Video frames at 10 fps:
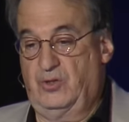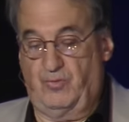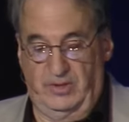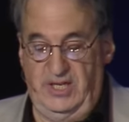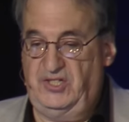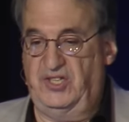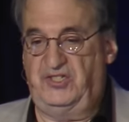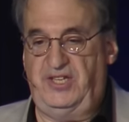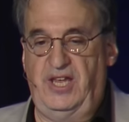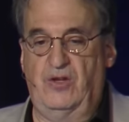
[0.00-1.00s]
Trelease
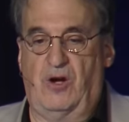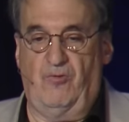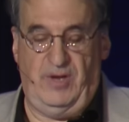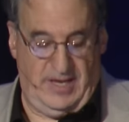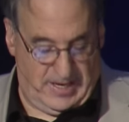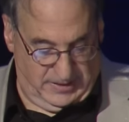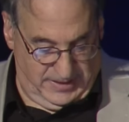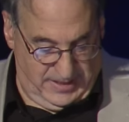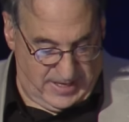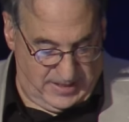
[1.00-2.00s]
is
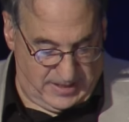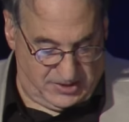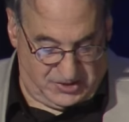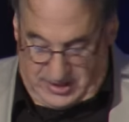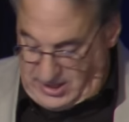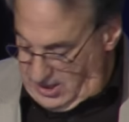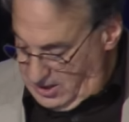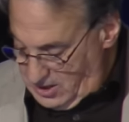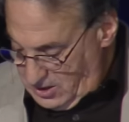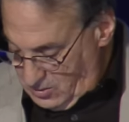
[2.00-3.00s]
T-R-E-L-E-A-S-E,
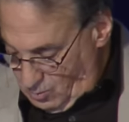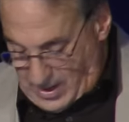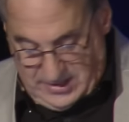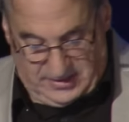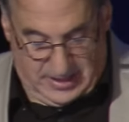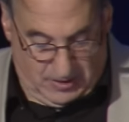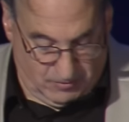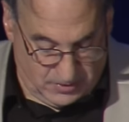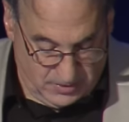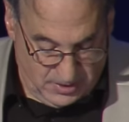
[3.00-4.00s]
White
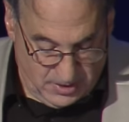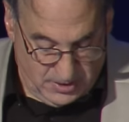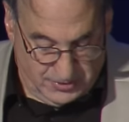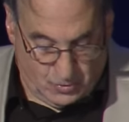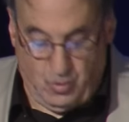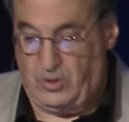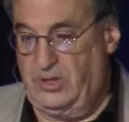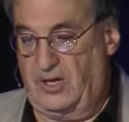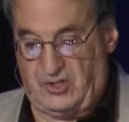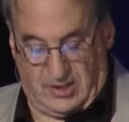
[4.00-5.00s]
Terror, The Ku
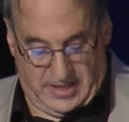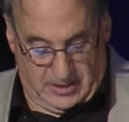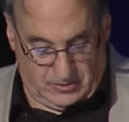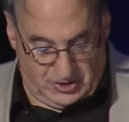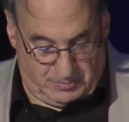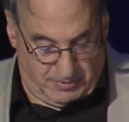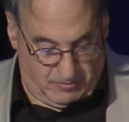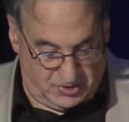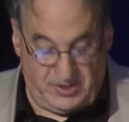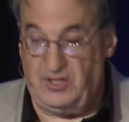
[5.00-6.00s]
Klux Klan
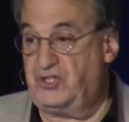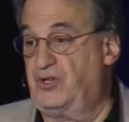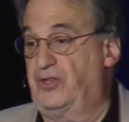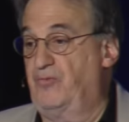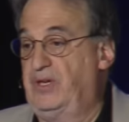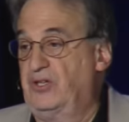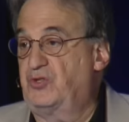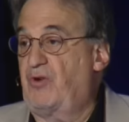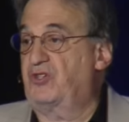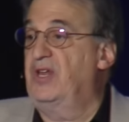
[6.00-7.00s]
Conspiracy and Southern
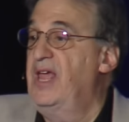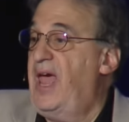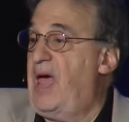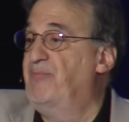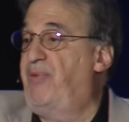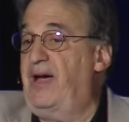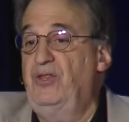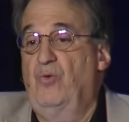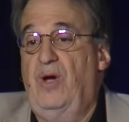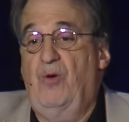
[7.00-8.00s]
Reconstruction. And by
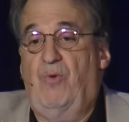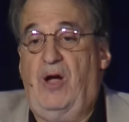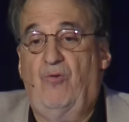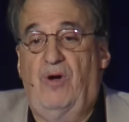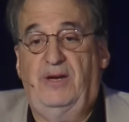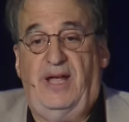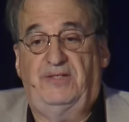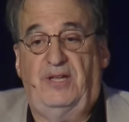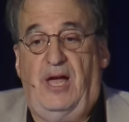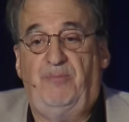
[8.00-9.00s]
the way, while we're on
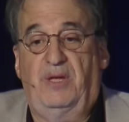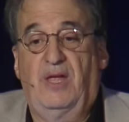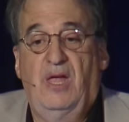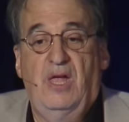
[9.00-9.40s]
that topic,